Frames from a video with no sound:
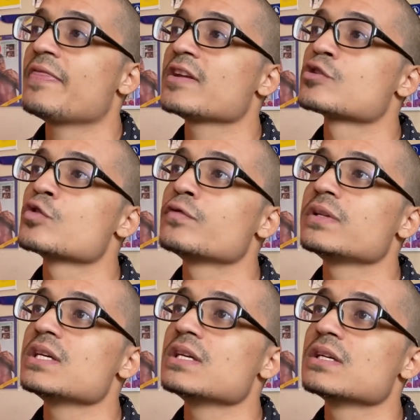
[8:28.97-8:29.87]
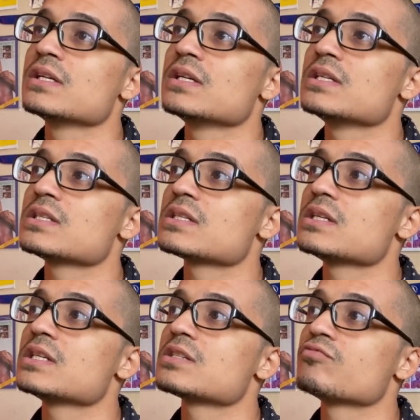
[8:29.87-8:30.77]
truthfully
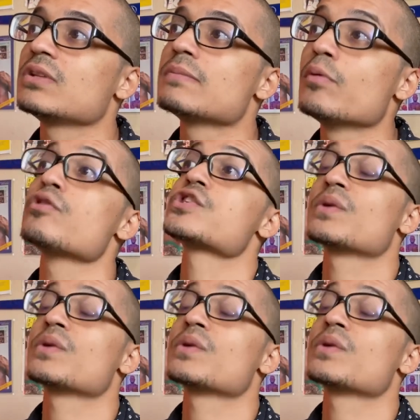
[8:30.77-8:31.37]
is really bullshit